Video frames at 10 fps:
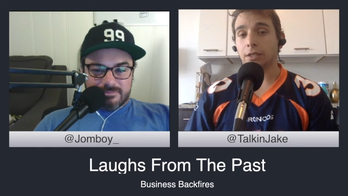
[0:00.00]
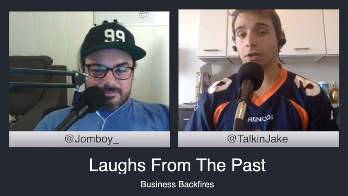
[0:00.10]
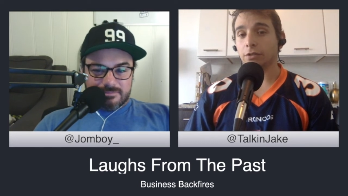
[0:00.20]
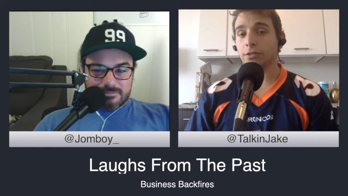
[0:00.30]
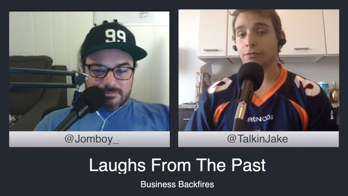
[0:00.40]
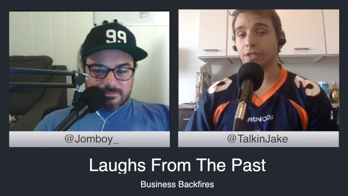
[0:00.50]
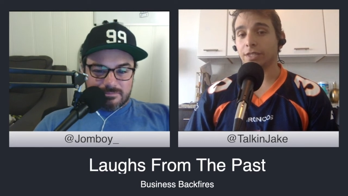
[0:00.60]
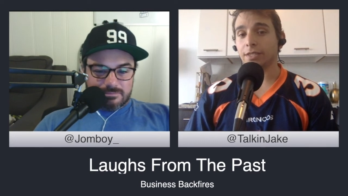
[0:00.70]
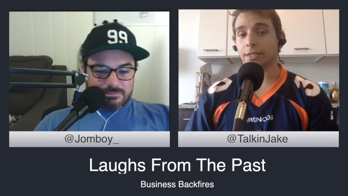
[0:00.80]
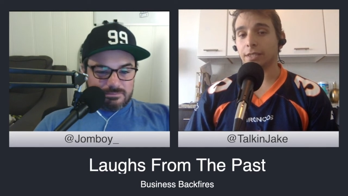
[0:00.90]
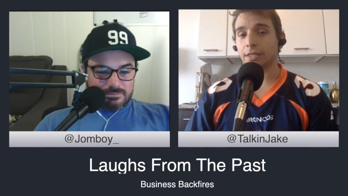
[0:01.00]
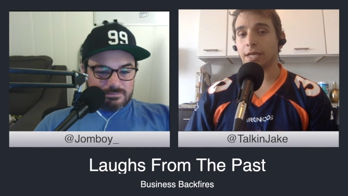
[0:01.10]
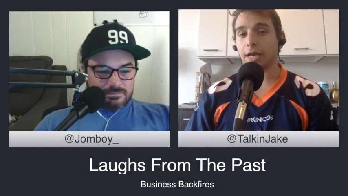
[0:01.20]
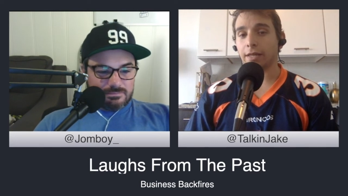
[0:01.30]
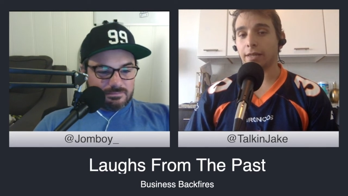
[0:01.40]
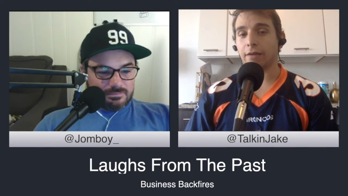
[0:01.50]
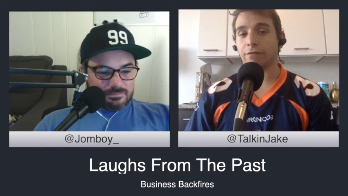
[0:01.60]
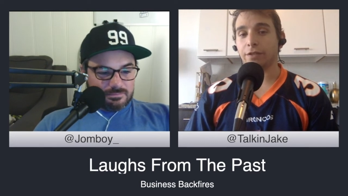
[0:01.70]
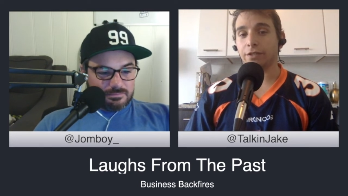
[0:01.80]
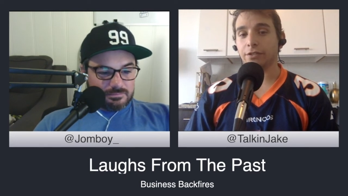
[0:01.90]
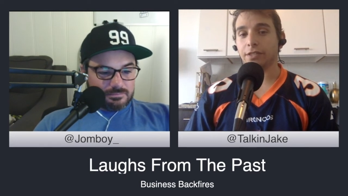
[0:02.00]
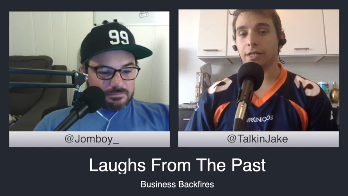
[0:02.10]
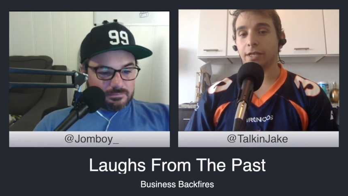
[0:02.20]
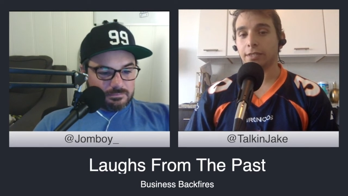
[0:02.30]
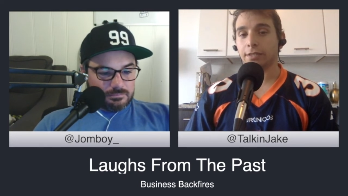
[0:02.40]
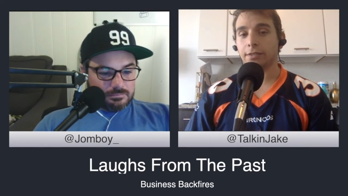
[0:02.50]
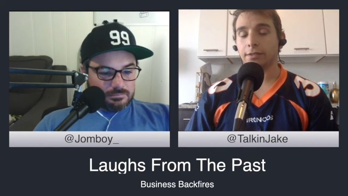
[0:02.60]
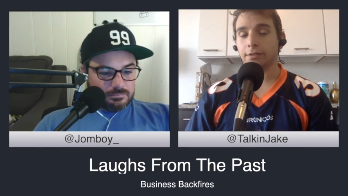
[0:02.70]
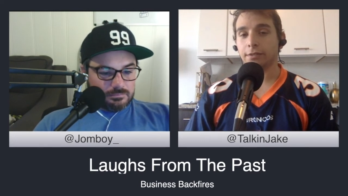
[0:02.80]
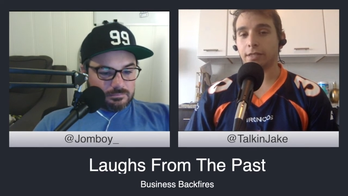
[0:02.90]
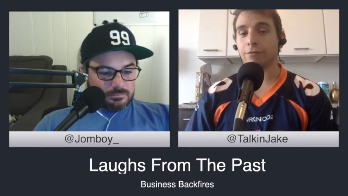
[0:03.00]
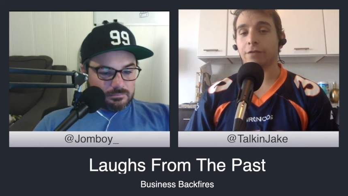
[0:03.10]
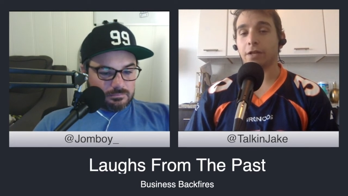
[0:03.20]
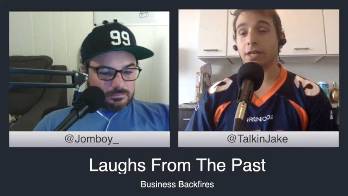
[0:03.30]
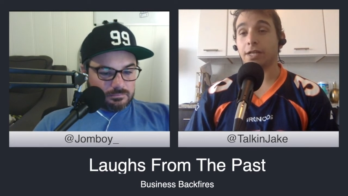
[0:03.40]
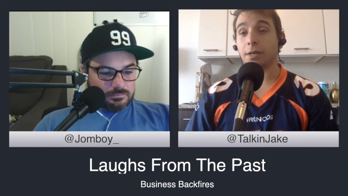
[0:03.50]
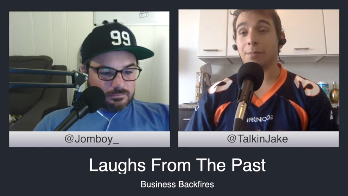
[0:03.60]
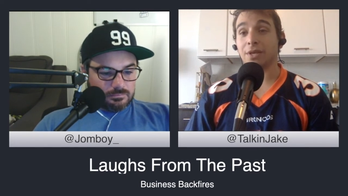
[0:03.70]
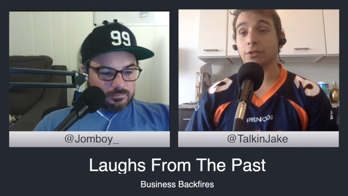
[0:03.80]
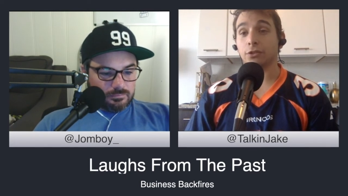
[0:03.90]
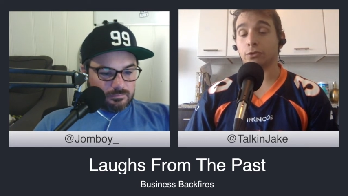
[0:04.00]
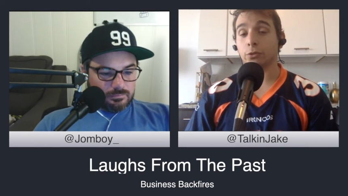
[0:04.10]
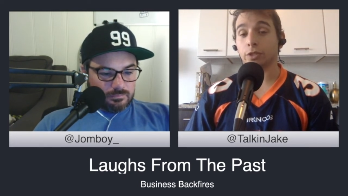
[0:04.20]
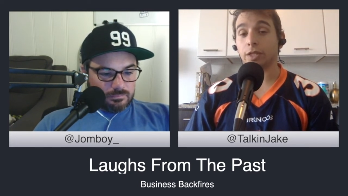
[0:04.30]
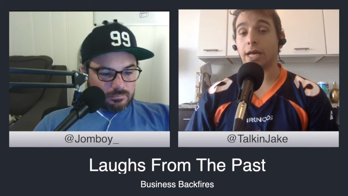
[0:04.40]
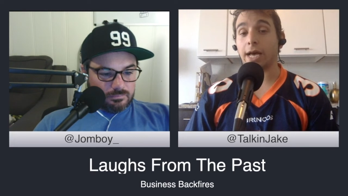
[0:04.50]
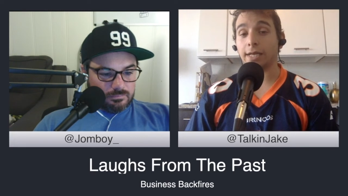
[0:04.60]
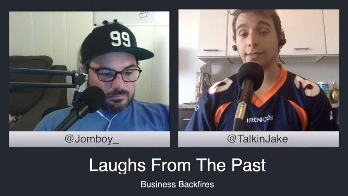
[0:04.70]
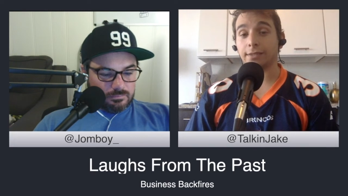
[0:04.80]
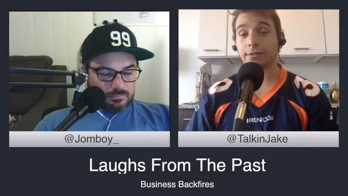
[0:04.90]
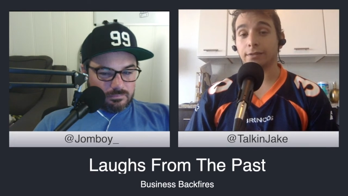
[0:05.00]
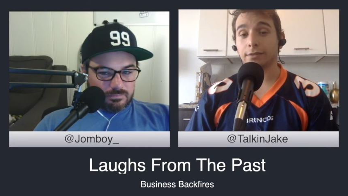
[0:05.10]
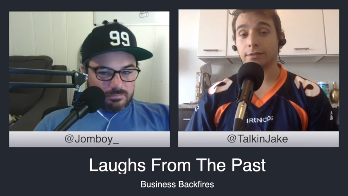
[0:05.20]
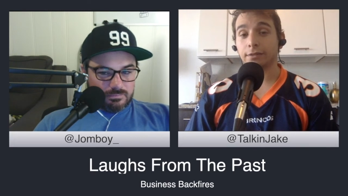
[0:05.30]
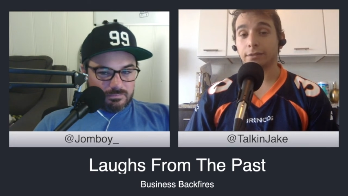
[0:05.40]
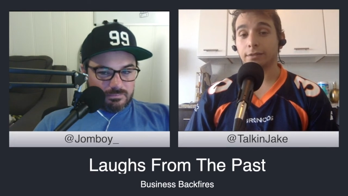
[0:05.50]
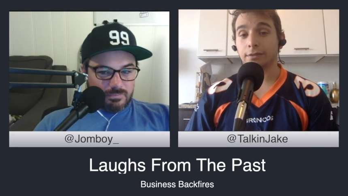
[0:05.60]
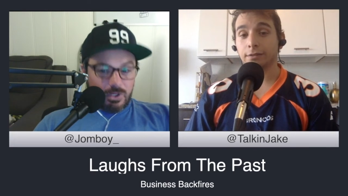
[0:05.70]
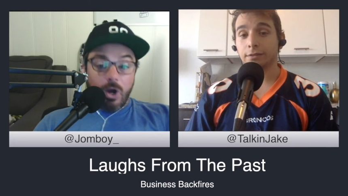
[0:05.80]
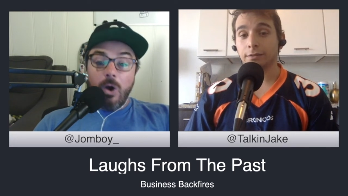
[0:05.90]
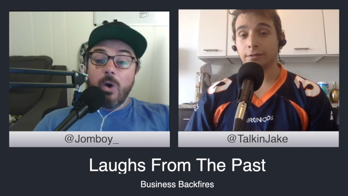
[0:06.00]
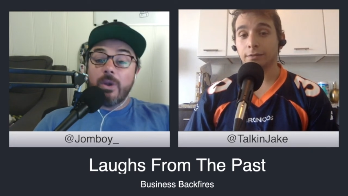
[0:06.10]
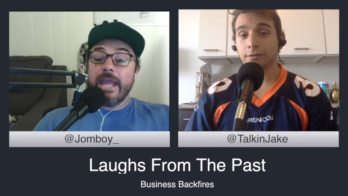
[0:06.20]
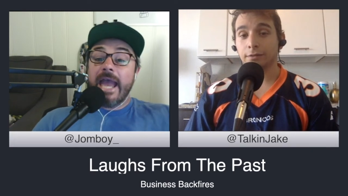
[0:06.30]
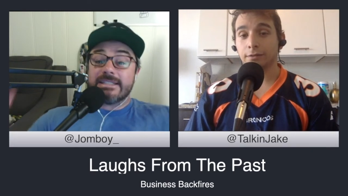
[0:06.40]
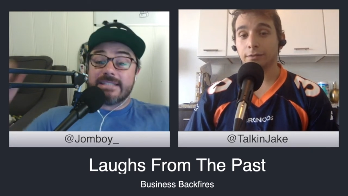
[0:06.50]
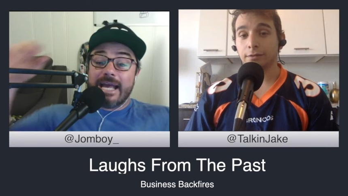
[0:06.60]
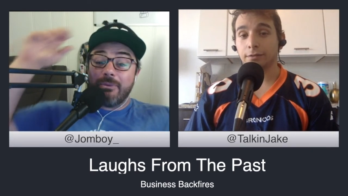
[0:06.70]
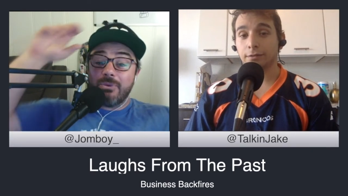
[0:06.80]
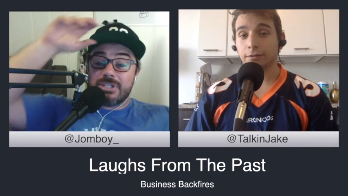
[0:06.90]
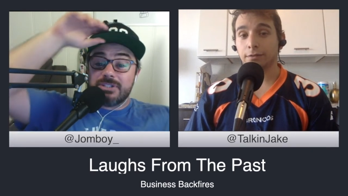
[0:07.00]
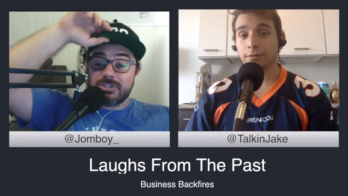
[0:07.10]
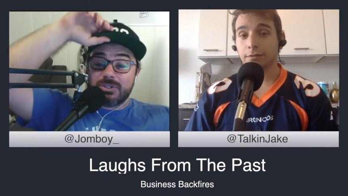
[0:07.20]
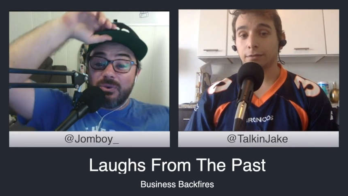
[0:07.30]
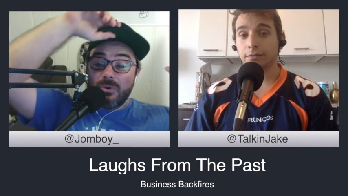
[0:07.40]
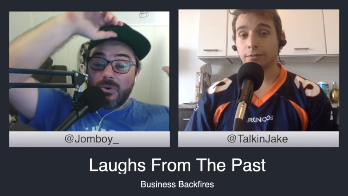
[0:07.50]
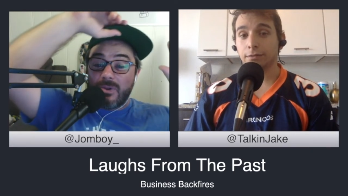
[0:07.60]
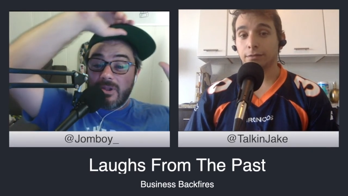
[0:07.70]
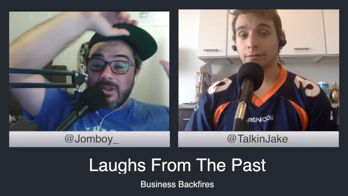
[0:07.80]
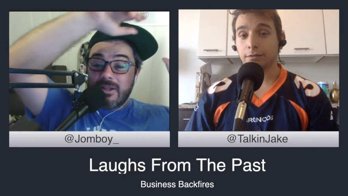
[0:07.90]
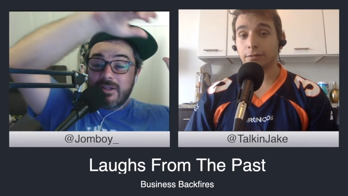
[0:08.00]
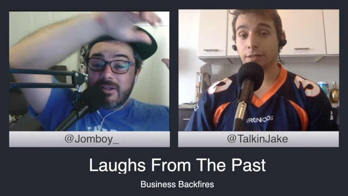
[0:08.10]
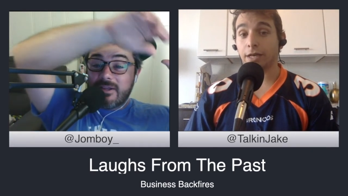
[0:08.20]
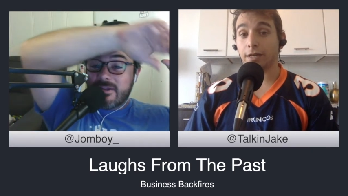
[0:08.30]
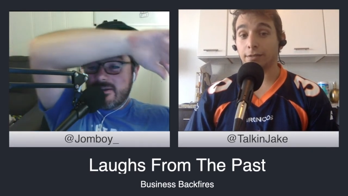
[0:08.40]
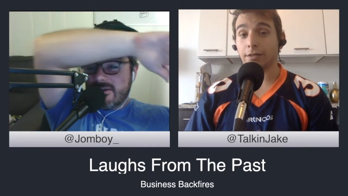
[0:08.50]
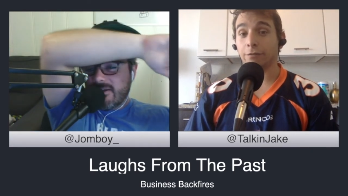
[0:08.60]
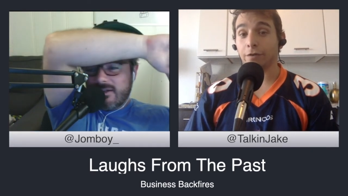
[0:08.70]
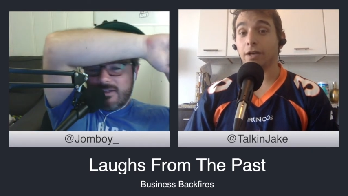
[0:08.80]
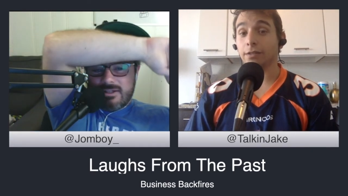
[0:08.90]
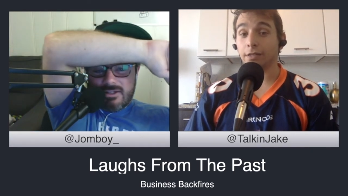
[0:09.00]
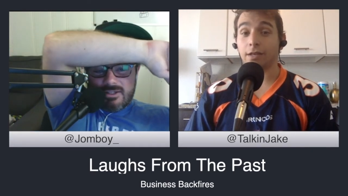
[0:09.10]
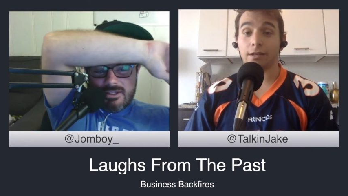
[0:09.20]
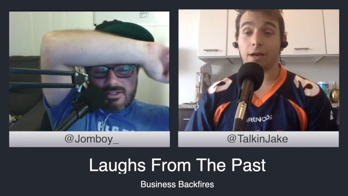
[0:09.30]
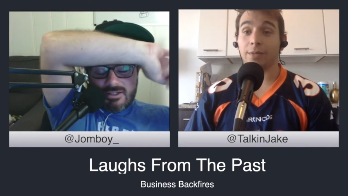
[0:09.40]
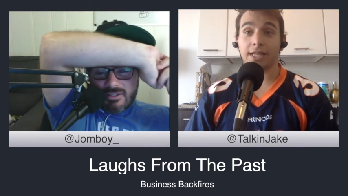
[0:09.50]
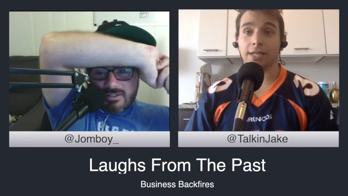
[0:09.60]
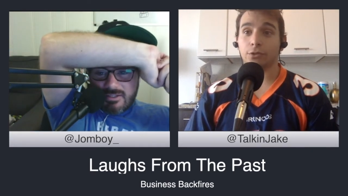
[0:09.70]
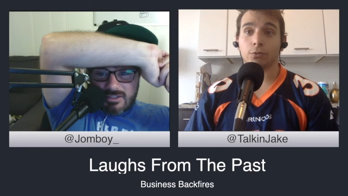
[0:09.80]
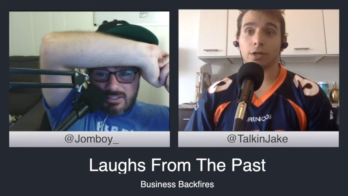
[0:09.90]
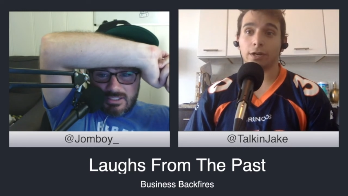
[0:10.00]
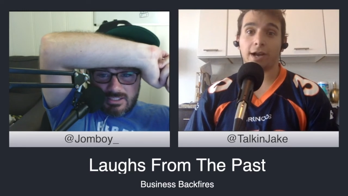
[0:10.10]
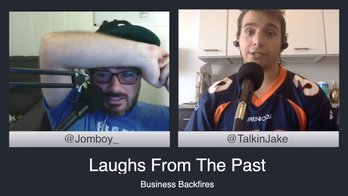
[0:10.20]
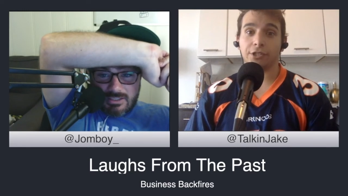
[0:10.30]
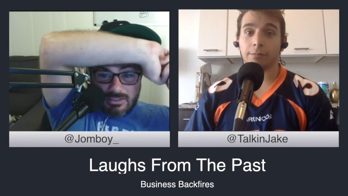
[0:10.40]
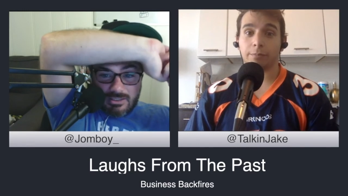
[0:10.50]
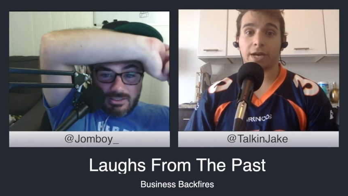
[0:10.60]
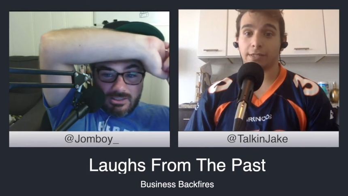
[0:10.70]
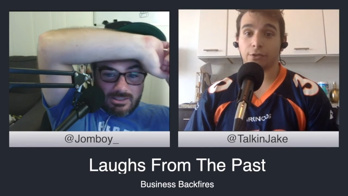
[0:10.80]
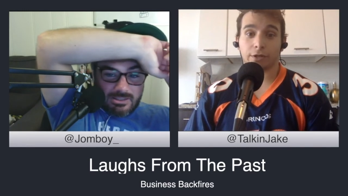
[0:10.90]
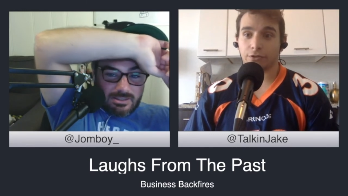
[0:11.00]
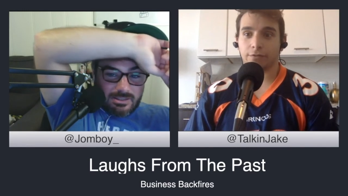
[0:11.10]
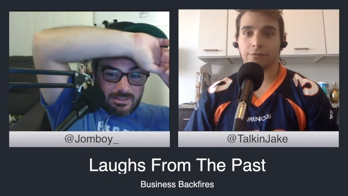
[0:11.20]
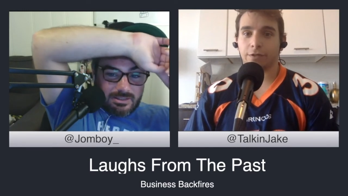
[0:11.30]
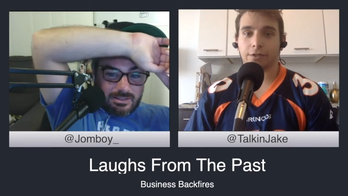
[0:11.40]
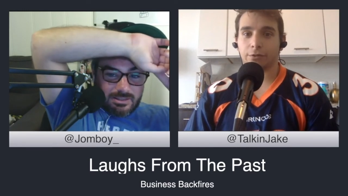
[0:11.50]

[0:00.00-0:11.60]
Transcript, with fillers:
Speaker 1: AltaVista. Yeah. That feels like, that felt like a middle school class.
Speaker 2: Oh yes. That was in school.
Speaker 1: Yeah. It felt, uh, I mean, that's where I jumped back to. I was in fifth